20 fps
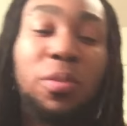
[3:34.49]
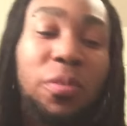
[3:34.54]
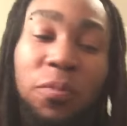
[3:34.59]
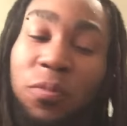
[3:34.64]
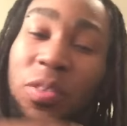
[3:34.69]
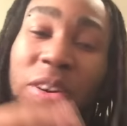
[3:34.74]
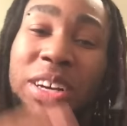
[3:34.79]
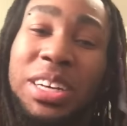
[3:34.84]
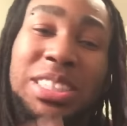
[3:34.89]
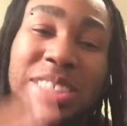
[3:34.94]
We're
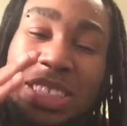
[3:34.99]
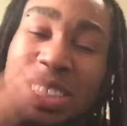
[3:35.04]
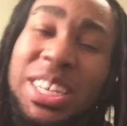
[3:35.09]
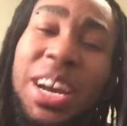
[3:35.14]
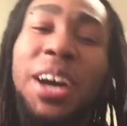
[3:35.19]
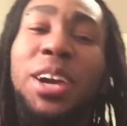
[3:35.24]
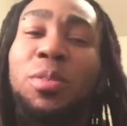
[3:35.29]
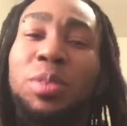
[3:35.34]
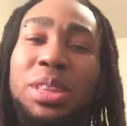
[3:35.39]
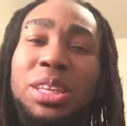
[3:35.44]
fucking
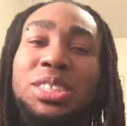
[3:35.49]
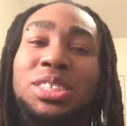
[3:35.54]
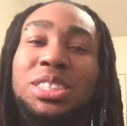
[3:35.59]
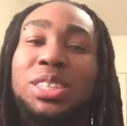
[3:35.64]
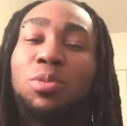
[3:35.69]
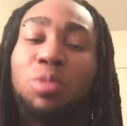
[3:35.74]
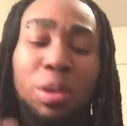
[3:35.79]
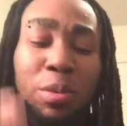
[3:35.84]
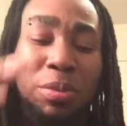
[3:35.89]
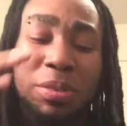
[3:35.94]
done with this
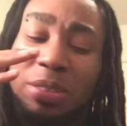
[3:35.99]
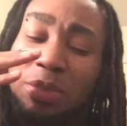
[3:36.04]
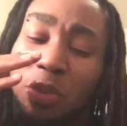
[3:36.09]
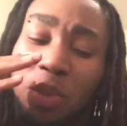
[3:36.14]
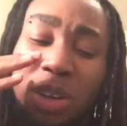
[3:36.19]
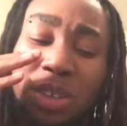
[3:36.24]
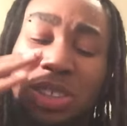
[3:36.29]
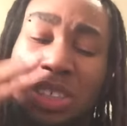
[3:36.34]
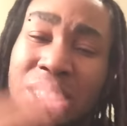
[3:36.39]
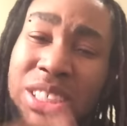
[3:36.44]
shit. We,
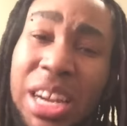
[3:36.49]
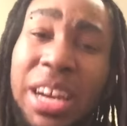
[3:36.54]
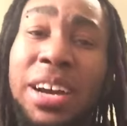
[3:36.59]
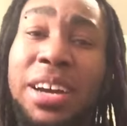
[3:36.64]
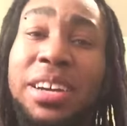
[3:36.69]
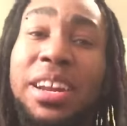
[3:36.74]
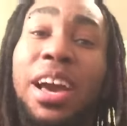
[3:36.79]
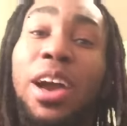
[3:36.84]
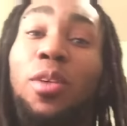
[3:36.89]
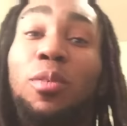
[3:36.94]
we are
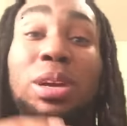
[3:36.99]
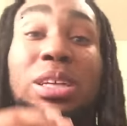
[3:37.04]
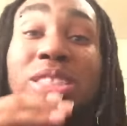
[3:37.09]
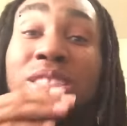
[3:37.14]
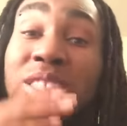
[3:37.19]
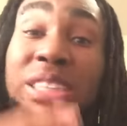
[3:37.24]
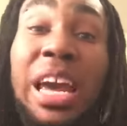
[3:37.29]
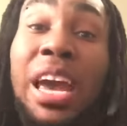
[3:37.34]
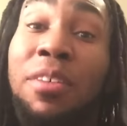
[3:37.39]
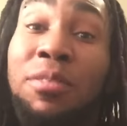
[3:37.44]
done. We
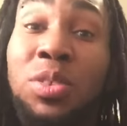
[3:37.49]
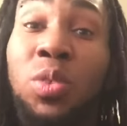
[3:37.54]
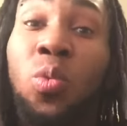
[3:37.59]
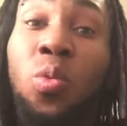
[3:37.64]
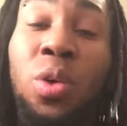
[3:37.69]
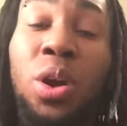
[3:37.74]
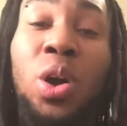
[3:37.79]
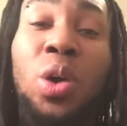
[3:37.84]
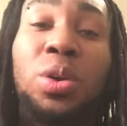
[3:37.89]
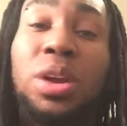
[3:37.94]
saved the
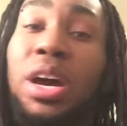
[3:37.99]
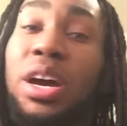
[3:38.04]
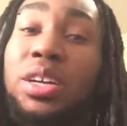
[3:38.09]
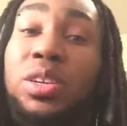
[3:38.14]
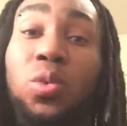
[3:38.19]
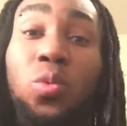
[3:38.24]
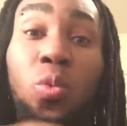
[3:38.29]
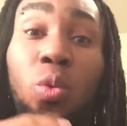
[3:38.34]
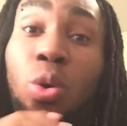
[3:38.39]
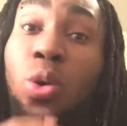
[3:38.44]
world.
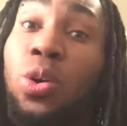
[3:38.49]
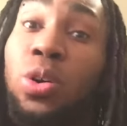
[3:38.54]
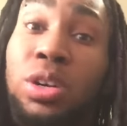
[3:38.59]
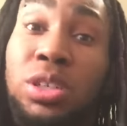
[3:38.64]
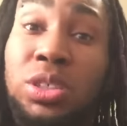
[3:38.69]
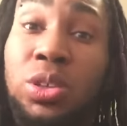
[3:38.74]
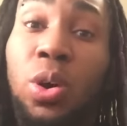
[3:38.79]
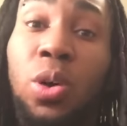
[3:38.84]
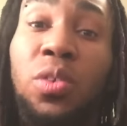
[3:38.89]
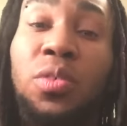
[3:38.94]
The war
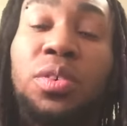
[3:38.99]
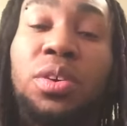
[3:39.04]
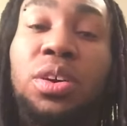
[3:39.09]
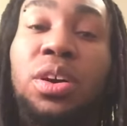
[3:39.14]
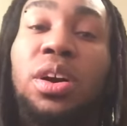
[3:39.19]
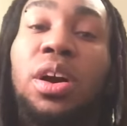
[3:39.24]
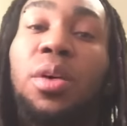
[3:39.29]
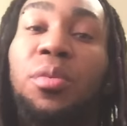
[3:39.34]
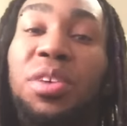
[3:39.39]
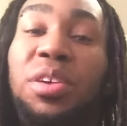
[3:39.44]
is
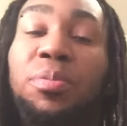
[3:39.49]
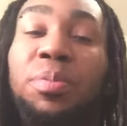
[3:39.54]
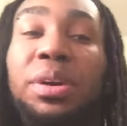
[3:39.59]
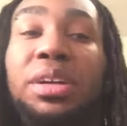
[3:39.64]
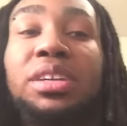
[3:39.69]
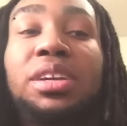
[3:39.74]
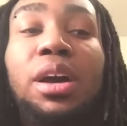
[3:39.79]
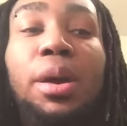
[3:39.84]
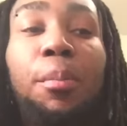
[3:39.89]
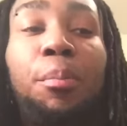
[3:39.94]
over. We've
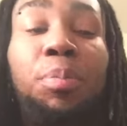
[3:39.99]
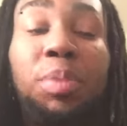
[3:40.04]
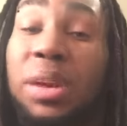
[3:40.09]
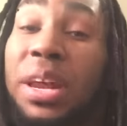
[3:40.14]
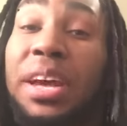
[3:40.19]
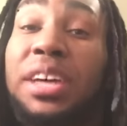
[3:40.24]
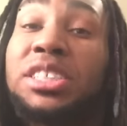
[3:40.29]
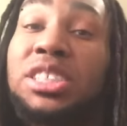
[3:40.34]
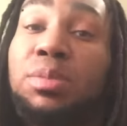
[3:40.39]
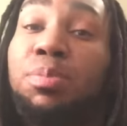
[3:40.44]
been
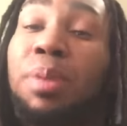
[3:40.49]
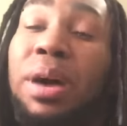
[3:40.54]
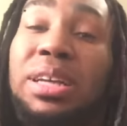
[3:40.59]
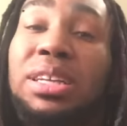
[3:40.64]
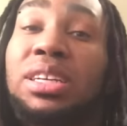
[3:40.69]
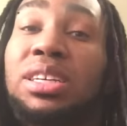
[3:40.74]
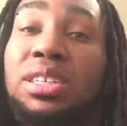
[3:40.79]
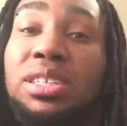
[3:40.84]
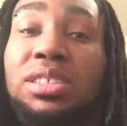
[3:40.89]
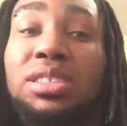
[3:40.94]
blessed by
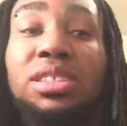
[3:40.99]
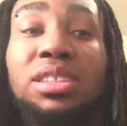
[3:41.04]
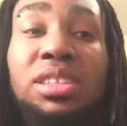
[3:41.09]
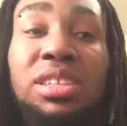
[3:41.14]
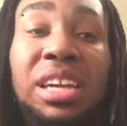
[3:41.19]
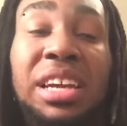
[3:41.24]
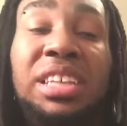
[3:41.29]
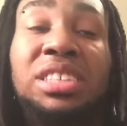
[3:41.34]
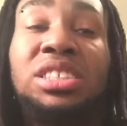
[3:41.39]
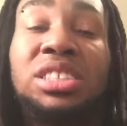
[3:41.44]
the
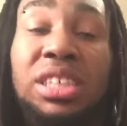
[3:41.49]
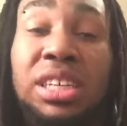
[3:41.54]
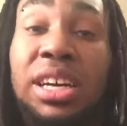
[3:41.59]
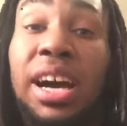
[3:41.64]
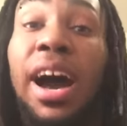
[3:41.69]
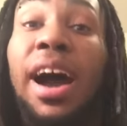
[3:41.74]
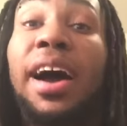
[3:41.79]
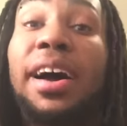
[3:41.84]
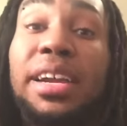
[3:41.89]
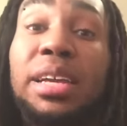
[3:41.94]
ninja
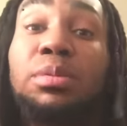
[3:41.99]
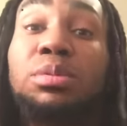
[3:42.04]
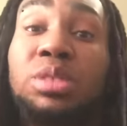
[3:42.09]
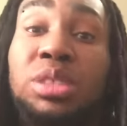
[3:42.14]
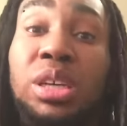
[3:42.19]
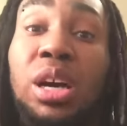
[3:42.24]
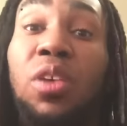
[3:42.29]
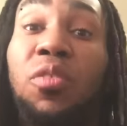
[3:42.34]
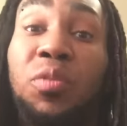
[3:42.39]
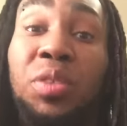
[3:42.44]
god
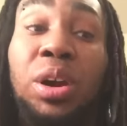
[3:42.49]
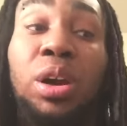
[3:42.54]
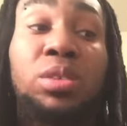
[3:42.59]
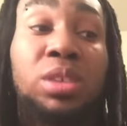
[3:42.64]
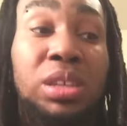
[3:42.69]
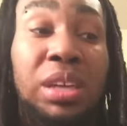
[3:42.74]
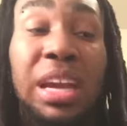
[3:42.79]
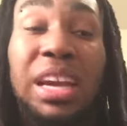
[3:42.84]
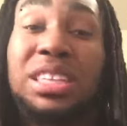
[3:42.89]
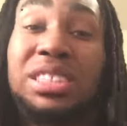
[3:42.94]
himself. We are
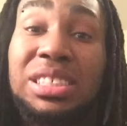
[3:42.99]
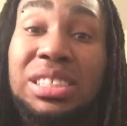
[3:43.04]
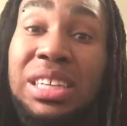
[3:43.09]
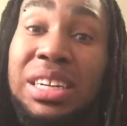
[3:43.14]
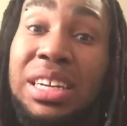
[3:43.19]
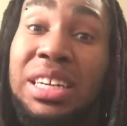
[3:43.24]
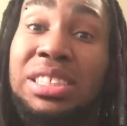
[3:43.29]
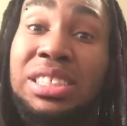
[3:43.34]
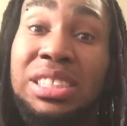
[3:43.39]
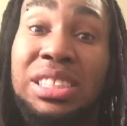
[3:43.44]
the next
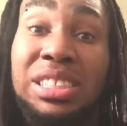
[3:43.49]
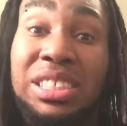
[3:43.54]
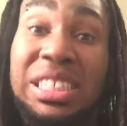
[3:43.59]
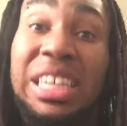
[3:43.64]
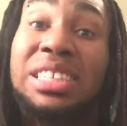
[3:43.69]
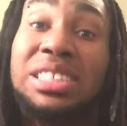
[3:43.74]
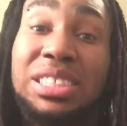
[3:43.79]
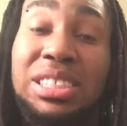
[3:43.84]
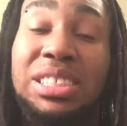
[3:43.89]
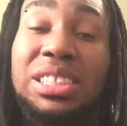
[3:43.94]
ninja
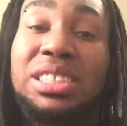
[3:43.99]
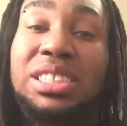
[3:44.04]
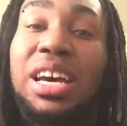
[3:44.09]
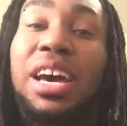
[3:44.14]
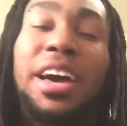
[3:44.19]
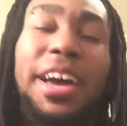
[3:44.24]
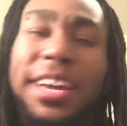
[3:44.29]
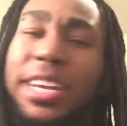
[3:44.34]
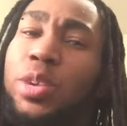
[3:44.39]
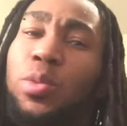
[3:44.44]
Jesuses,
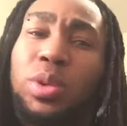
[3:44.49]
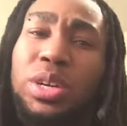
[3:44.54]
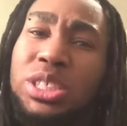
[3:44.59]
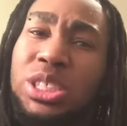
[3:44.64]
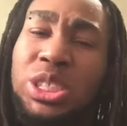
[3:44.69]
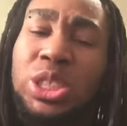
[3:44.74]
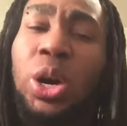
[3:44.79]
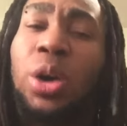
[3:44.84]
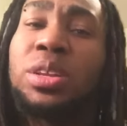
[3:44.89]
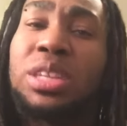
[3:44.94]
and you want
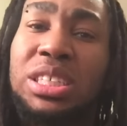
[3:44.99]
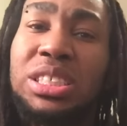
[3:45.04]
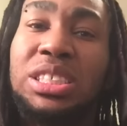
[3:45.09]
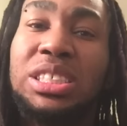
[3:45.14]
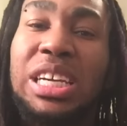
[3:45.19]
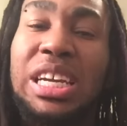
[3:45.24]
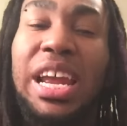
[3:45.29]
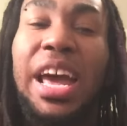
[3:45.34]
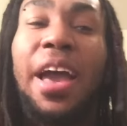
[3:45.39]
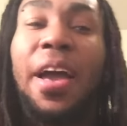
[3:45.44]
to start this
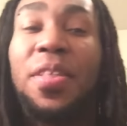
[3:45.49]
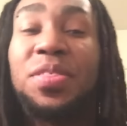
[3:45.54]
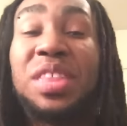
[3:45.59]
shit?